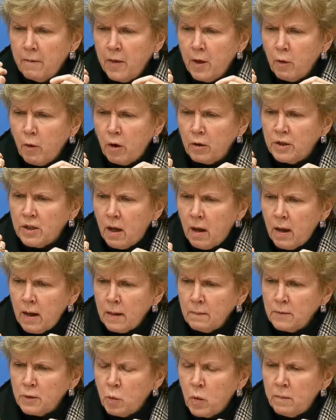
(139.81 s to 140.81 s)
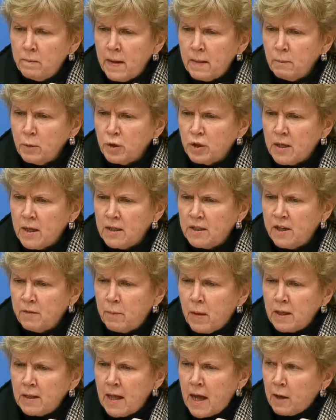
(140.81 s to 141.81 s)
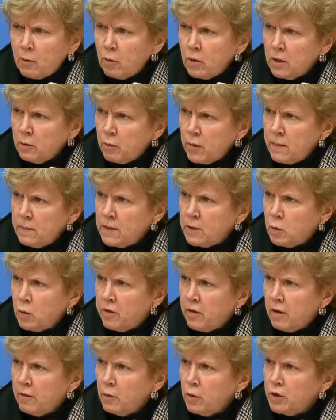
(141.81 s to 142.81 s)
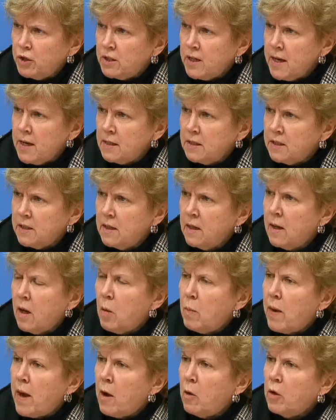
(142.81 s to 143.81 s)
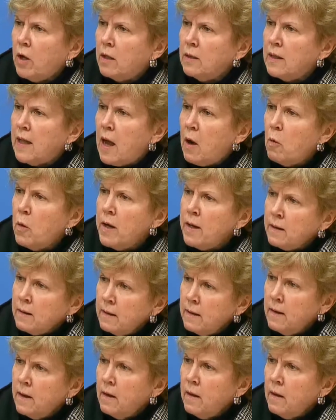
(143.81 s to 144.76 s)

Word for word: There are times when member states have bilateral agreements with other states about allowing